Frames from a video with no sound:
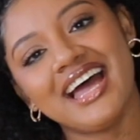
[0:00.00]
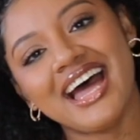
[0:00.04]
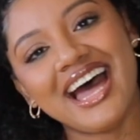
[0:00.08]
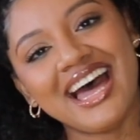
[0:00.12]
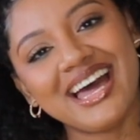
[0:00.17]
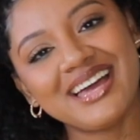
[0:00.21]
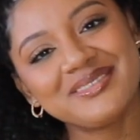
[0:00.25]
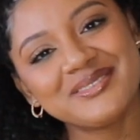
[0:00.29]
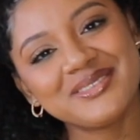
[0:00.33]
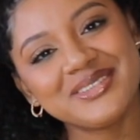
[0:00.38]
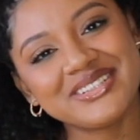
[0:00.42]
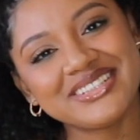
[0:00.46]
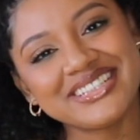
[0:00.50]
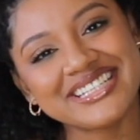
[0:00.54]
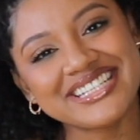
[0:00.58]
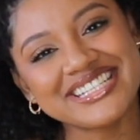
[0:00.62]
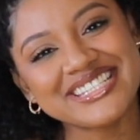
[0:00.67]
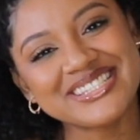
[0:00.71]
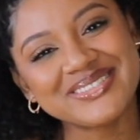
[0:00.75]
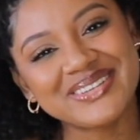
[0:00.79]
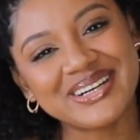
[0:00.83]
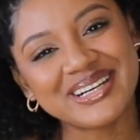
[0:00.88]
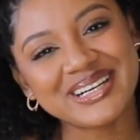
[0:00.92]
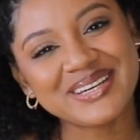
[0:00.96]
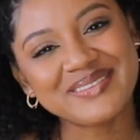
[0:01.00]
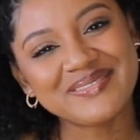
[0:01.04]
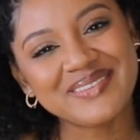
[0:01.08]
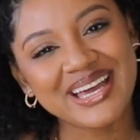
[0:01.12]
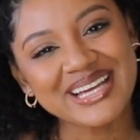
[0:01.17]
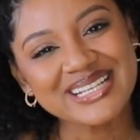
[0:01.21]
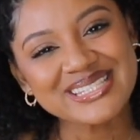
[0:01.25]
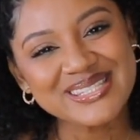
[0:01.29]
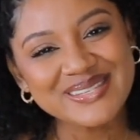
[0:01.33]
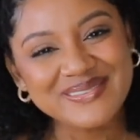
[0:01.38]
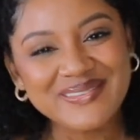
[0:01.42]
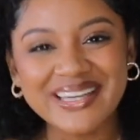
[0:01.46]
Hi beauties, welcome
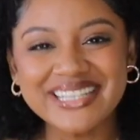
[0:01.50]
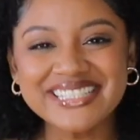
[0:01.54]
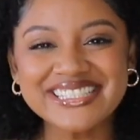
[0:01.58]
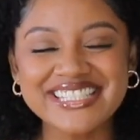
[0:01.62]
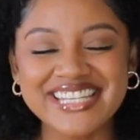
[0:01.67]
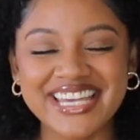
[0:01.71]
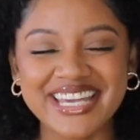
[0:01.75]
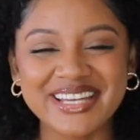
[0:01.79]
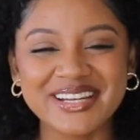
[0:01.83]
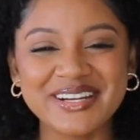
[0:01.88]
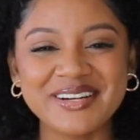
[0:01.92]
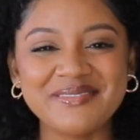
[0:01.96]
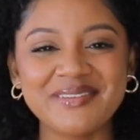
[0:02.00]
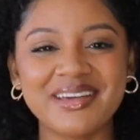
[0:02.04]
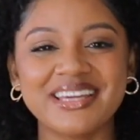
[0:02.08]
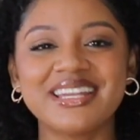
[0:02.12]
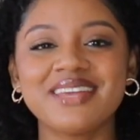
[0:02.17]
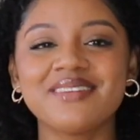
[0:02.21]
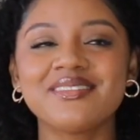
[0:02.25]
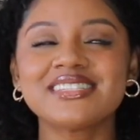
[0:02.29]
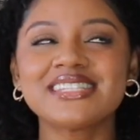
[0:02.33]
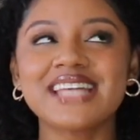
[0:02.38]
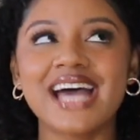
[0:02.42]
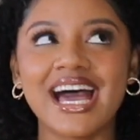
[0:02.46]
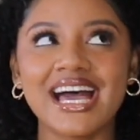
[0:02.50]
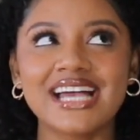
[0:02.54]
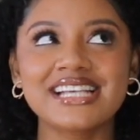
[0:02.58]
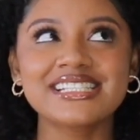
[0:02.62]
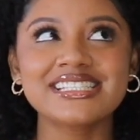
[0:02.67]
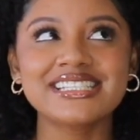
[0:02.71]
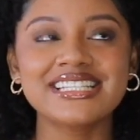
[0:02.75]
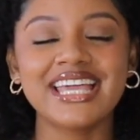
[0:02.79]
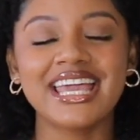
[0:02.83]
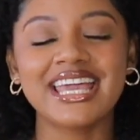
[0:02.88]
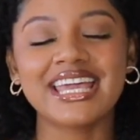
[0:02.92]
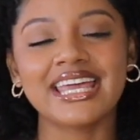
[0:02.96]
back to my channel. My name is
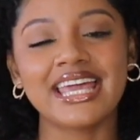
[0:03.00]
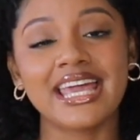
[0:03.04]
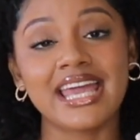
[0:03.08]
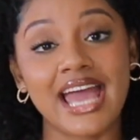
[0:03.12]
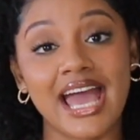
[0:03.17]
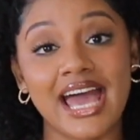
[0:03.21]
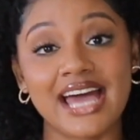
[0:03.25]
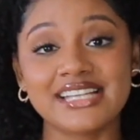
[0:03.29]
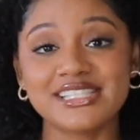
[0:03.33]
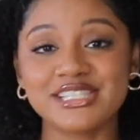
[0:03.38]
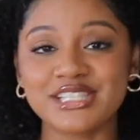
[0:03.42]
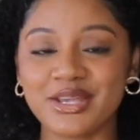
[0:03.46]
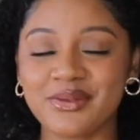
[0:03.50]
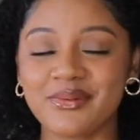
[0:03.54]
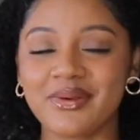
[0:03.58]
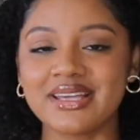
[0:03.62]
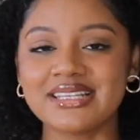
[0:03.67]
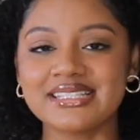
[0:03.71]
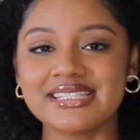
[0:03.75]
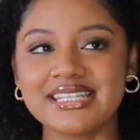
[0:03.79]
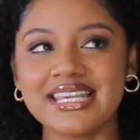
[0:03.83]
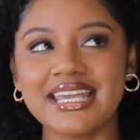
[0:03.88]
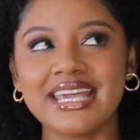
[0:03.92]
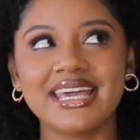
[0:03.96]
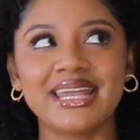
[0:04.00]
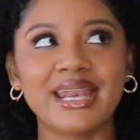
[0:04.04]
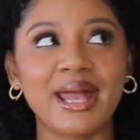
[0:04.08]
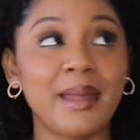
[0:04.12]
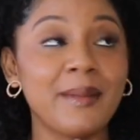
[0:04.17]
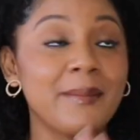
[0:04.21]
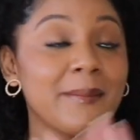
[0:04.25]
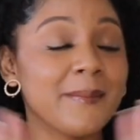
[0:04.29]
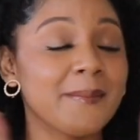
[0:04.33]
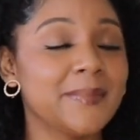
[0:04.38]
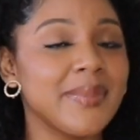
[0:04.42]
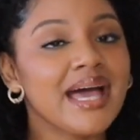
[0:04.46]
Ashley, aka AshhNYC, and
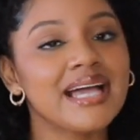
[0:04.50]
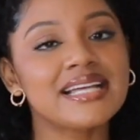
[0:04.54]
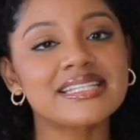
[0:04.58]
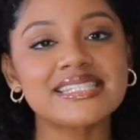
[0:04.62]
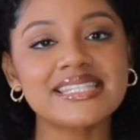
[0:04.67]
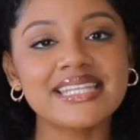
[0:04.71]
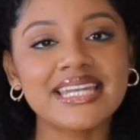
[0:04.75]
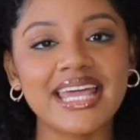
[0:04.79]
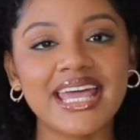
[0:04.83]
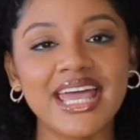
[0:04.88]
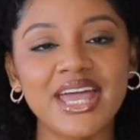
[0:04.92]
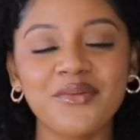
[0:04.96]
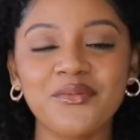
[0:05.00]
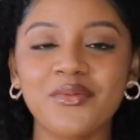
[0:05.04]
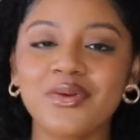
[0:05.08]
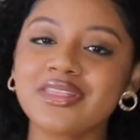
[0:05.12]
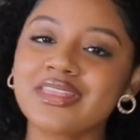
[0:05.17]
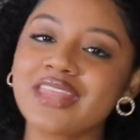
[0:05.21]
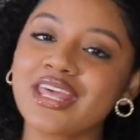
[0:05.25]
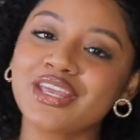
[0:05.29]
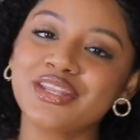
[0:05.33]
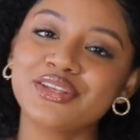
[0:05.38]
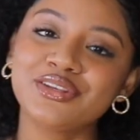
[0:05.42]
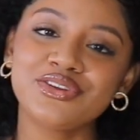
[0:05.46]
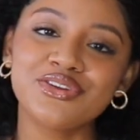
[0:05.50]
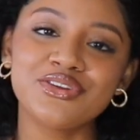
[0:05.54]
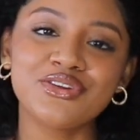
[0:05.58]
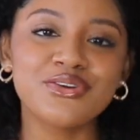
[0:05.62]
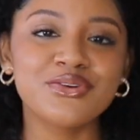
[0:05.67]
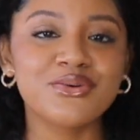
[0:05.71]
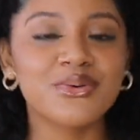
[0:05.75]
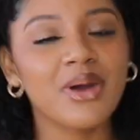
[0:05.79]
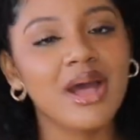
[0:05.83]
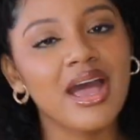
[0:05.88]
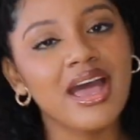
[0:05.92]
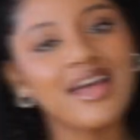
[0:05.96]
I'm back today with a
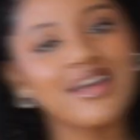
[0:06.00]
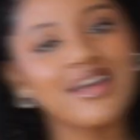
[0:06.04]
new